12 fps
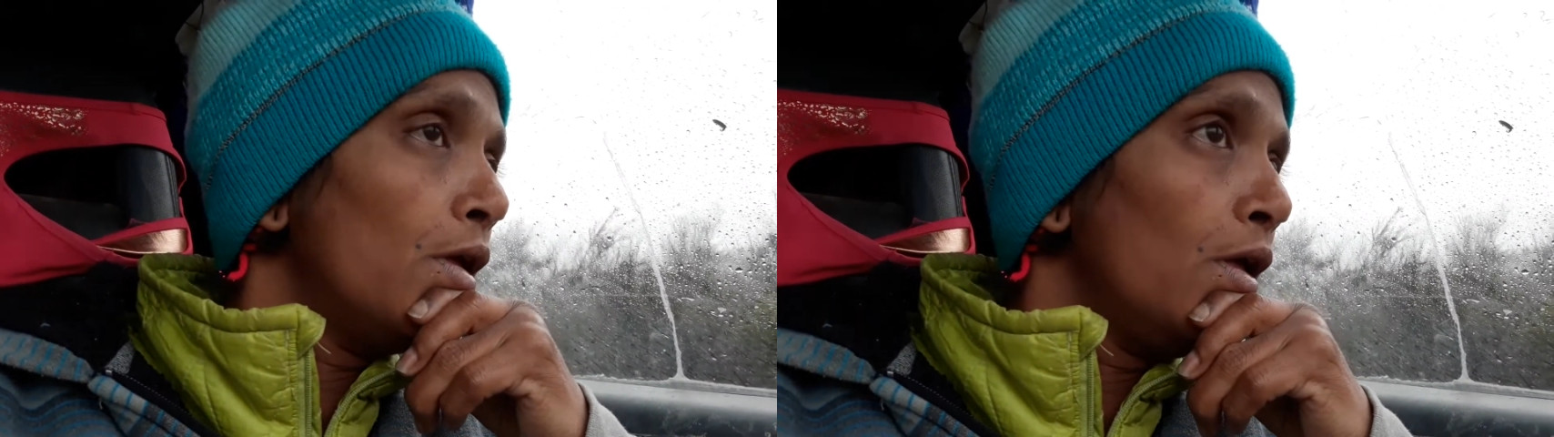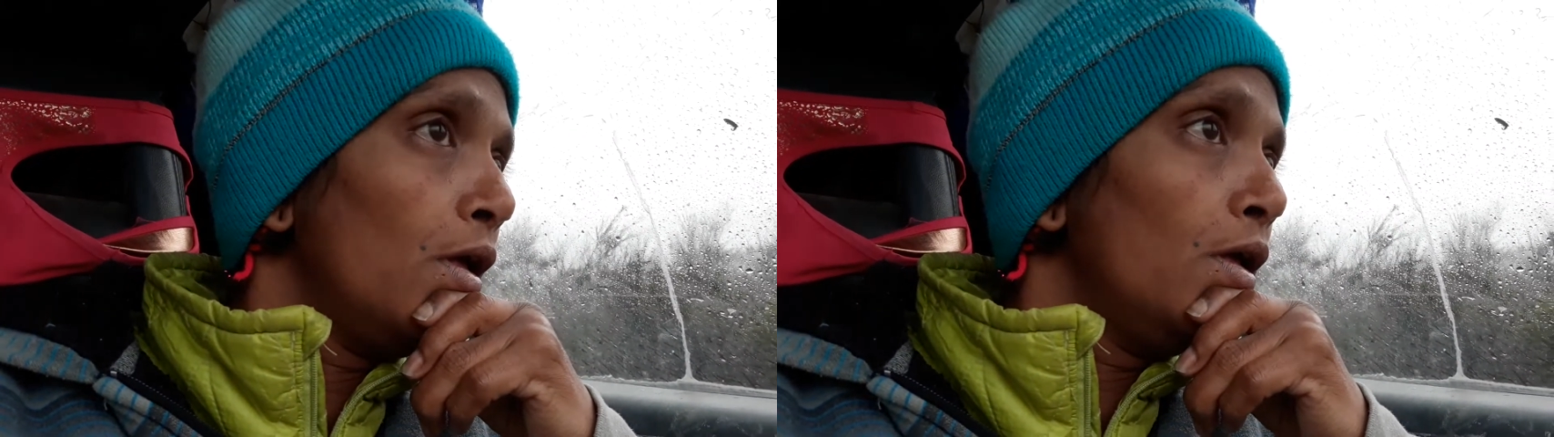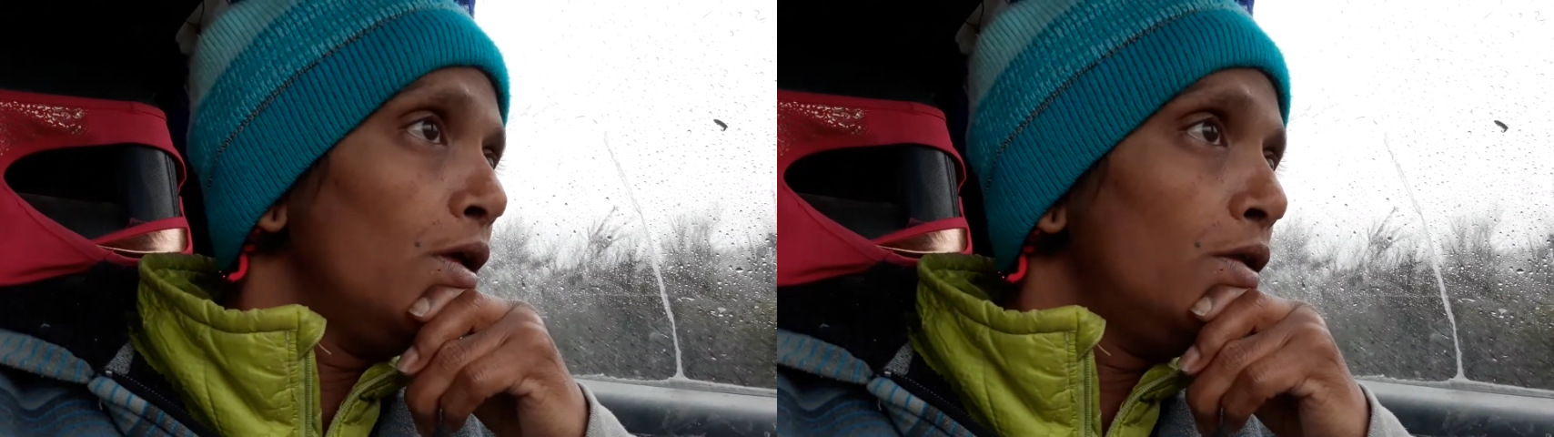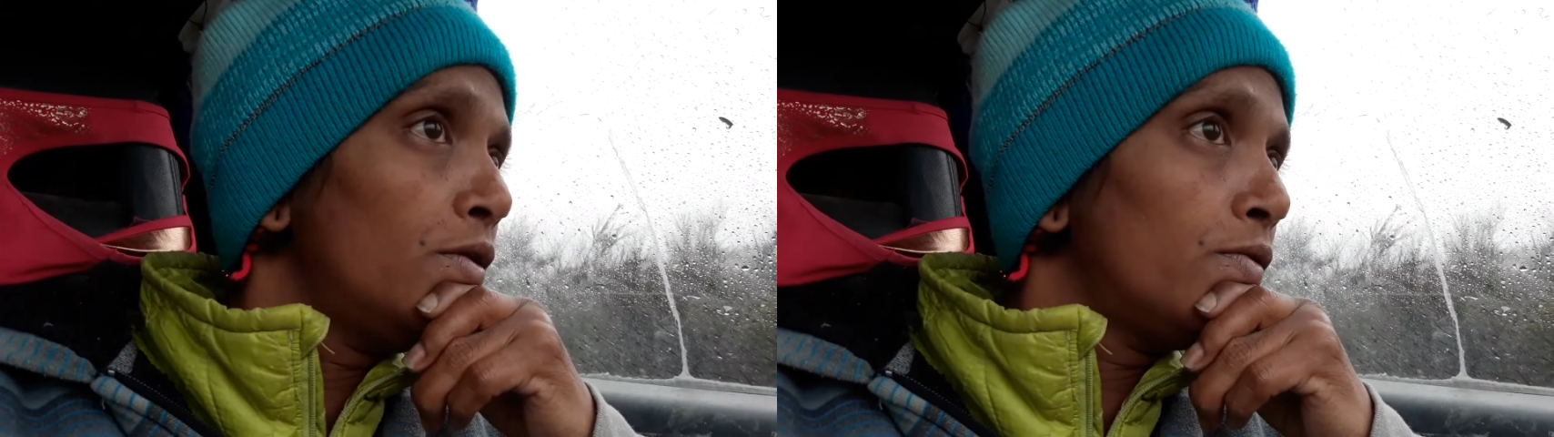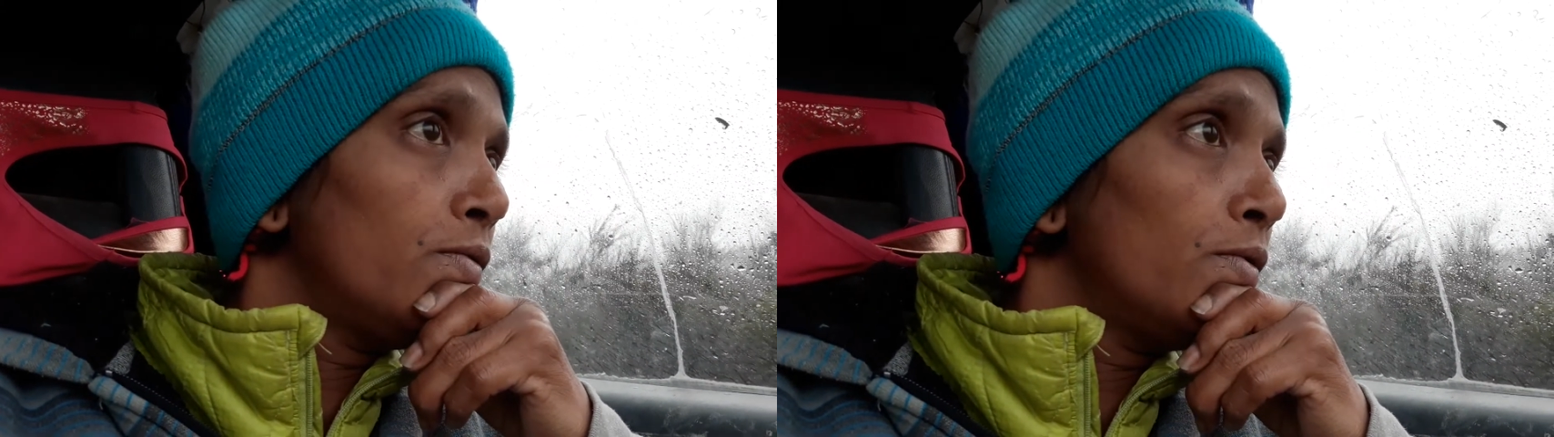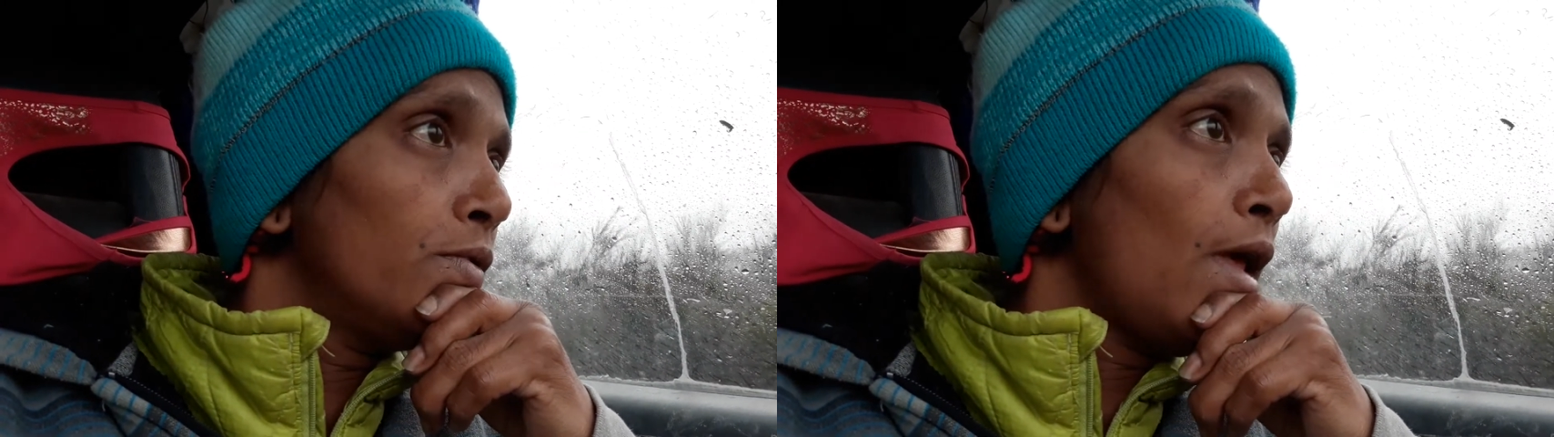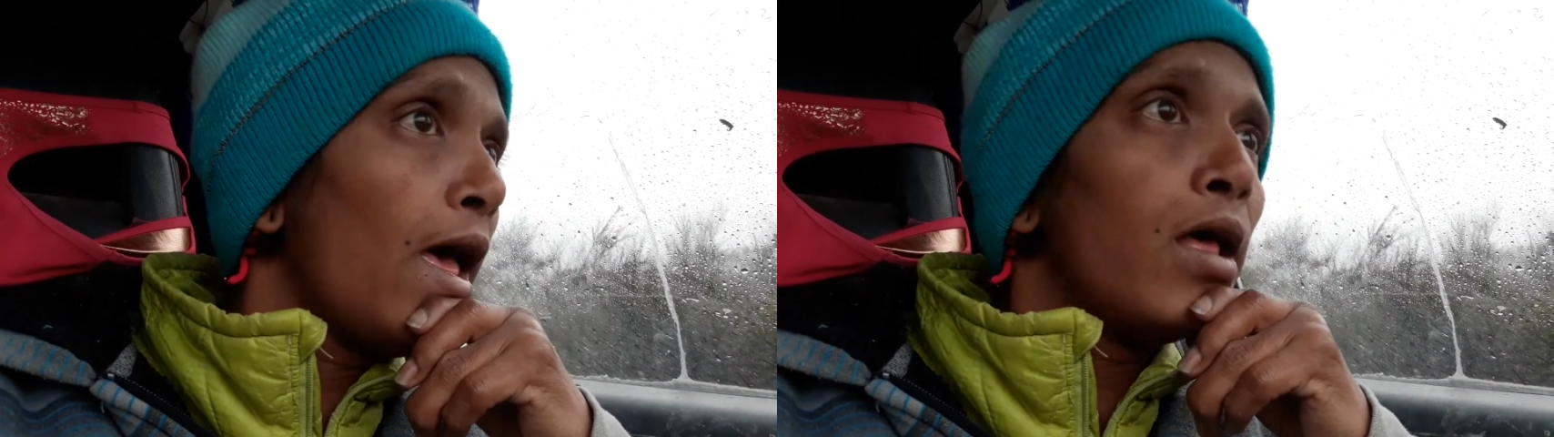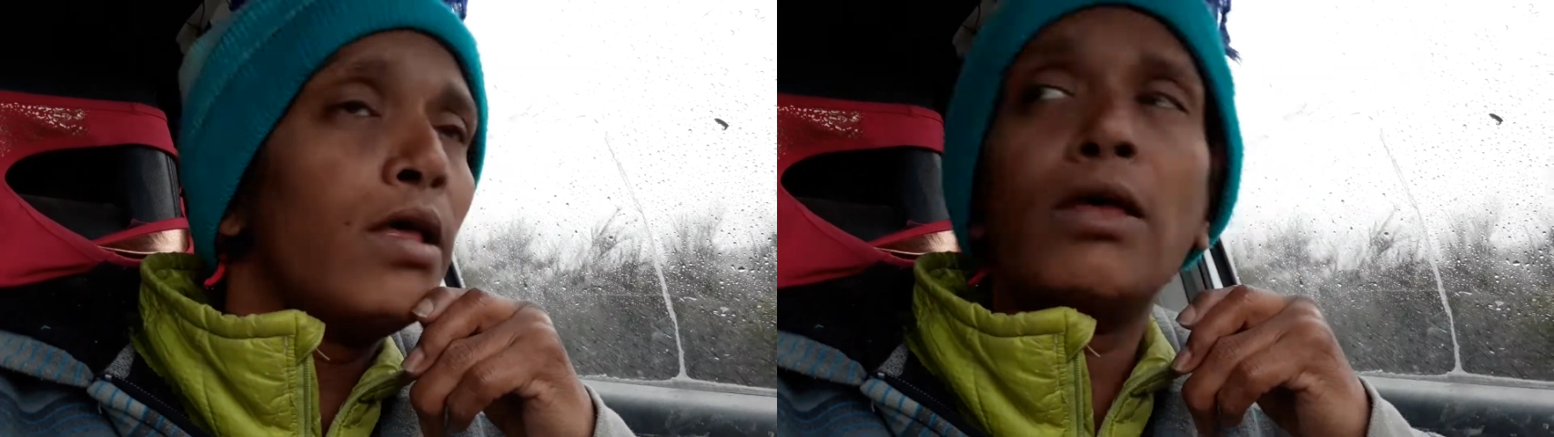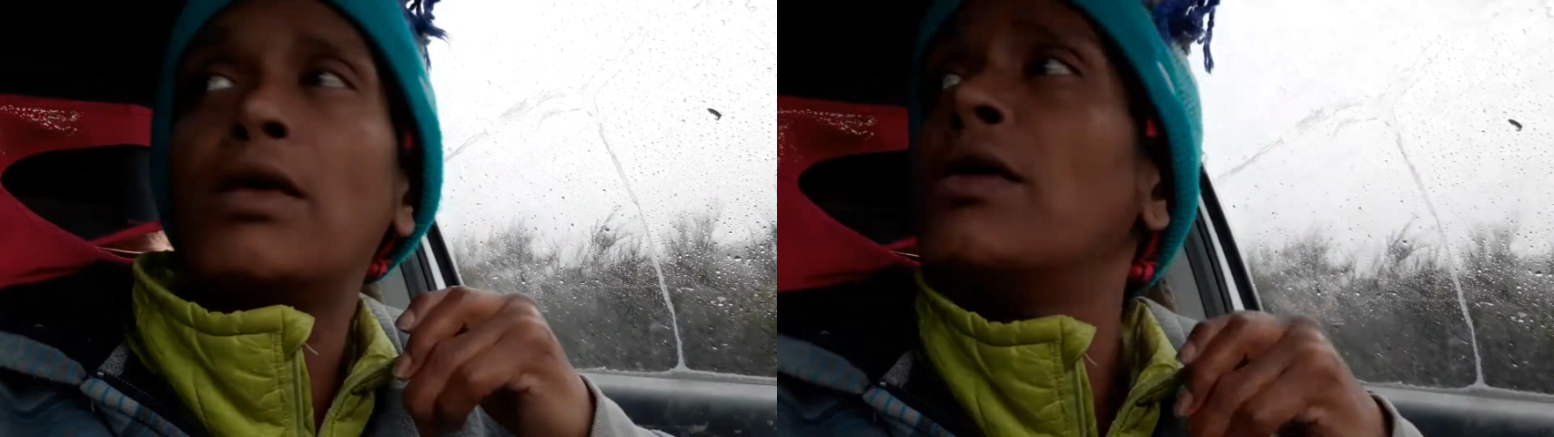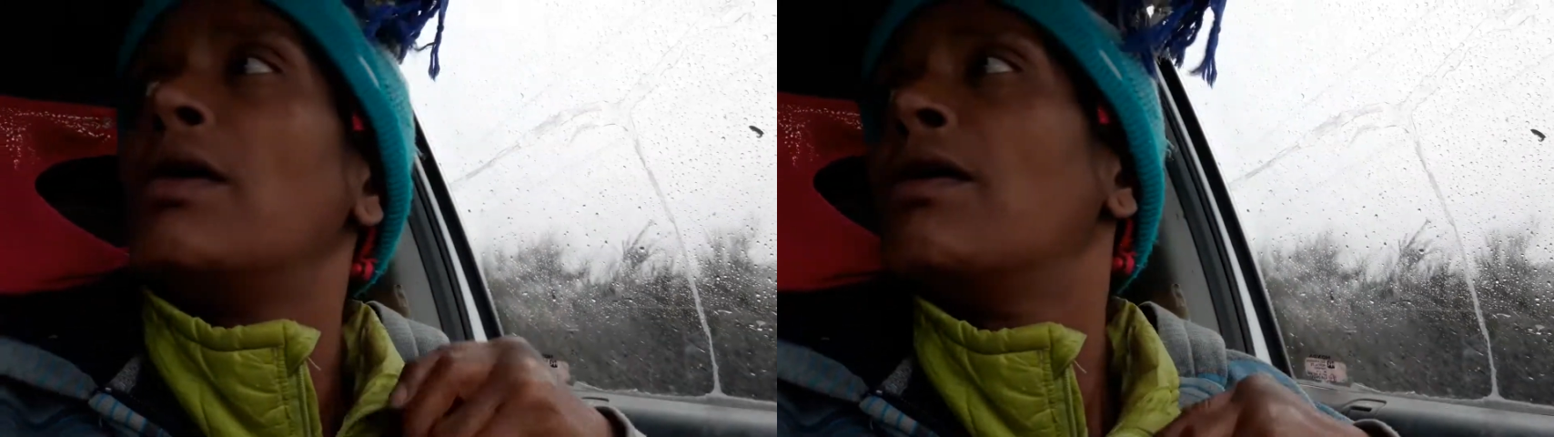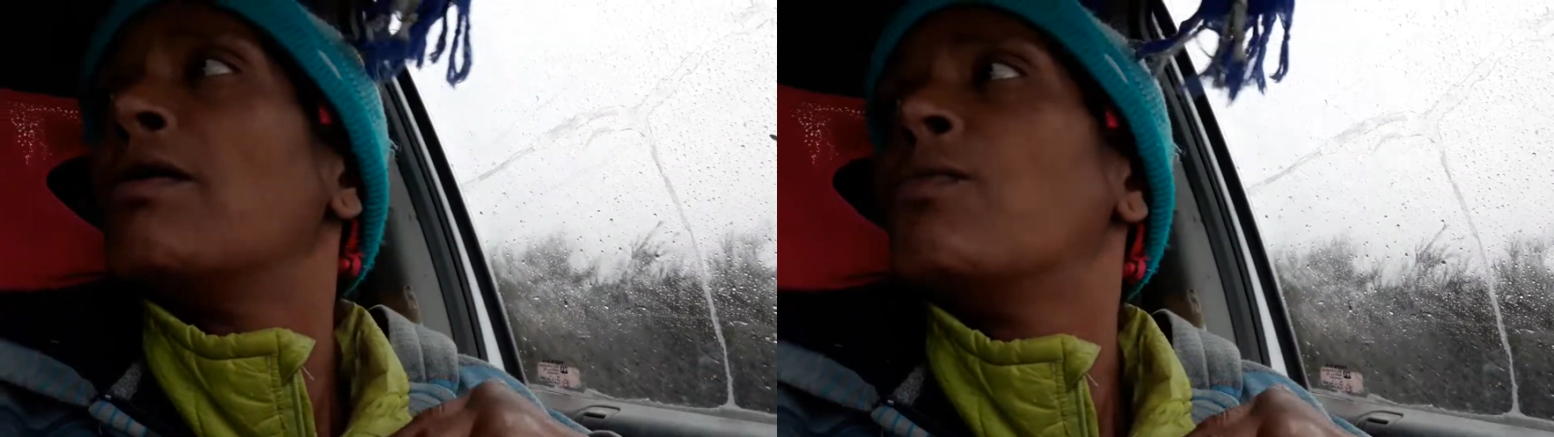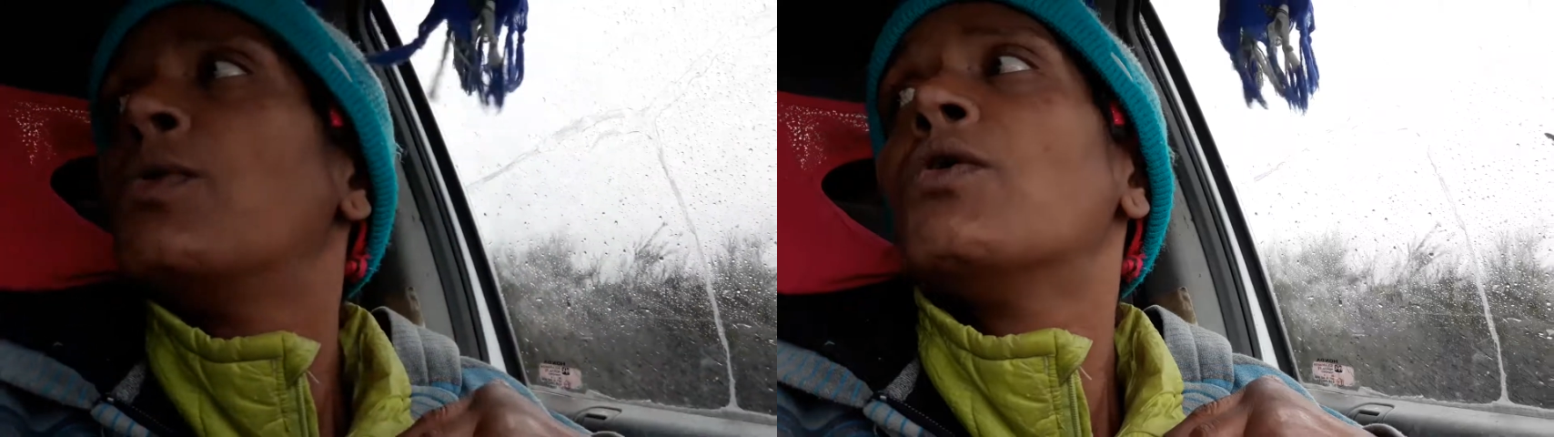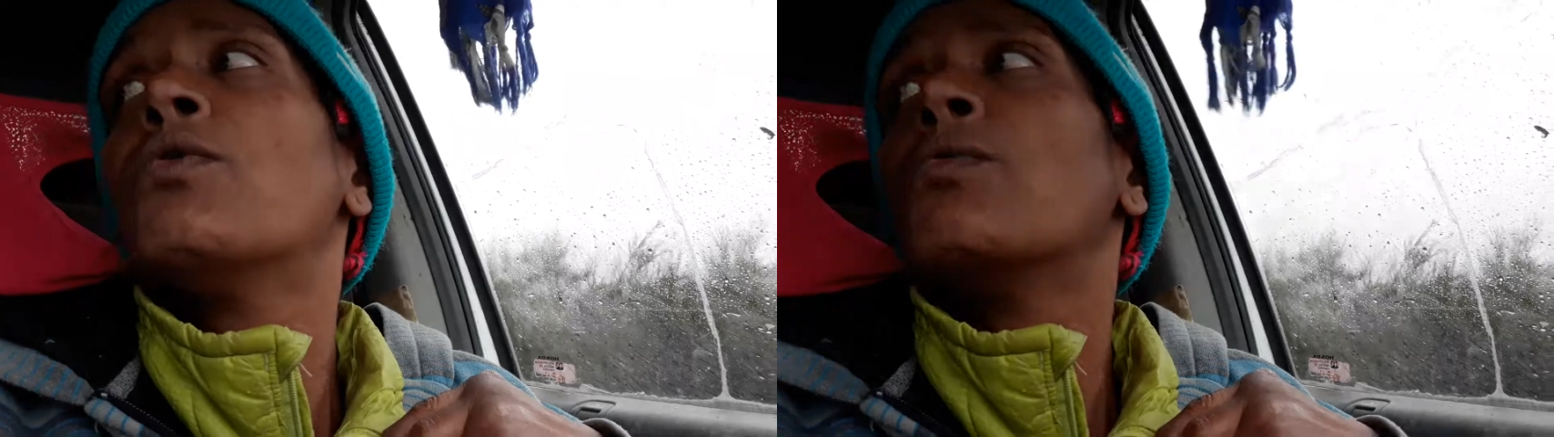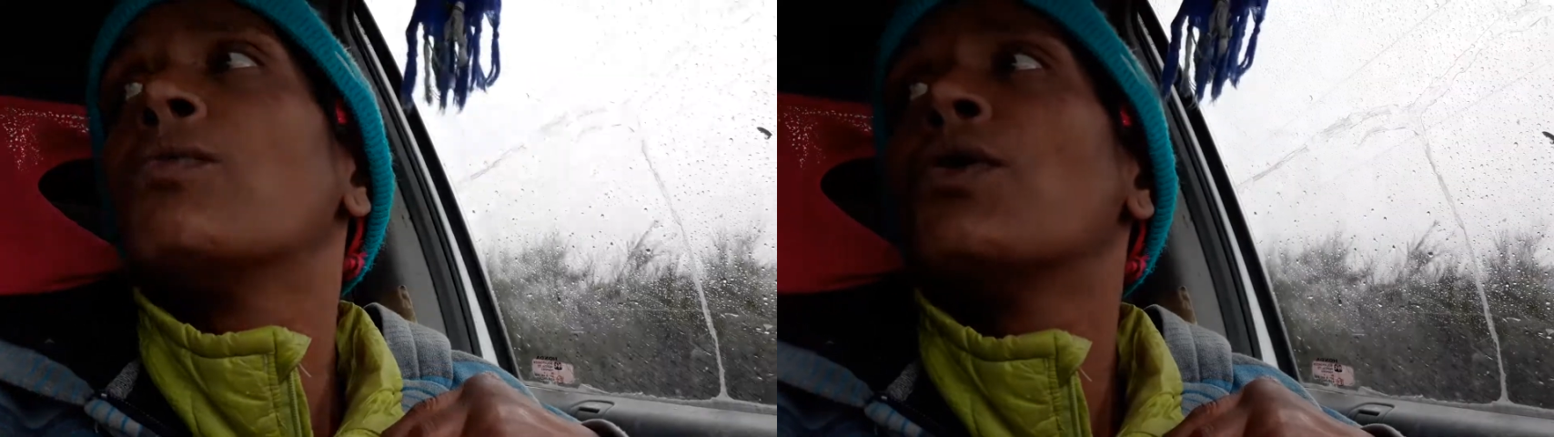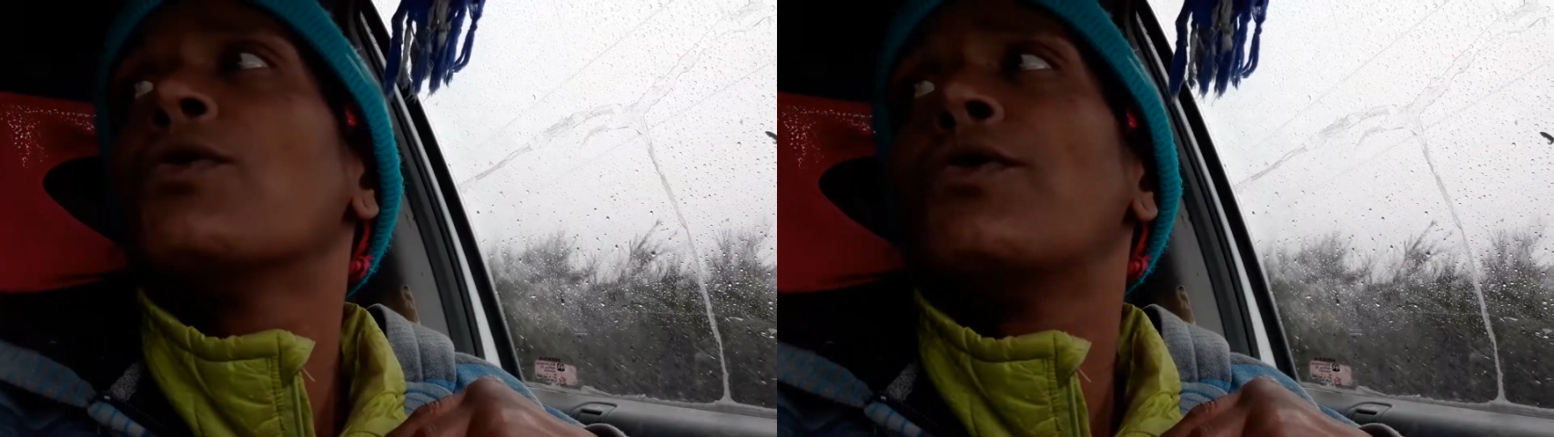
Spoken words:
It yeah, we'll